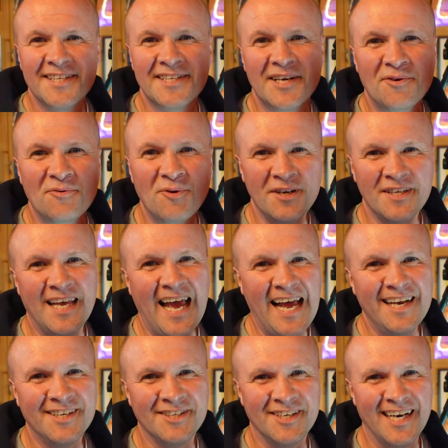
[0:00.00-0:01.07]
So rather
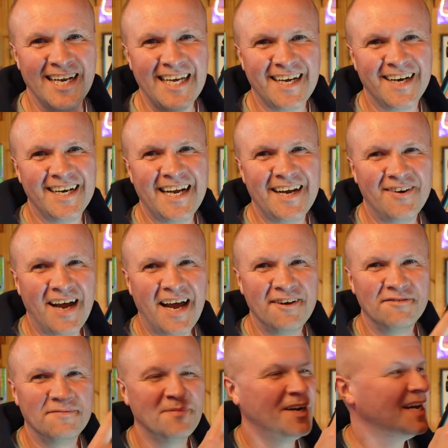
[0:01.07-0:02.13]
elegantly, I now
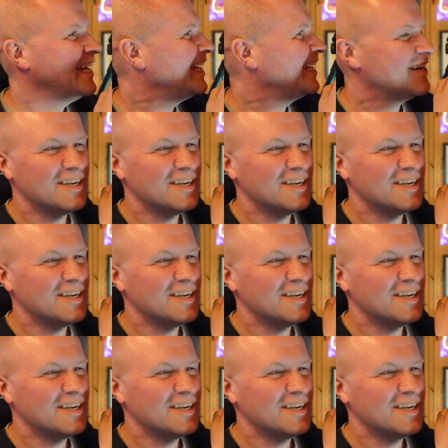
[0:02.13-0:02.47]
have my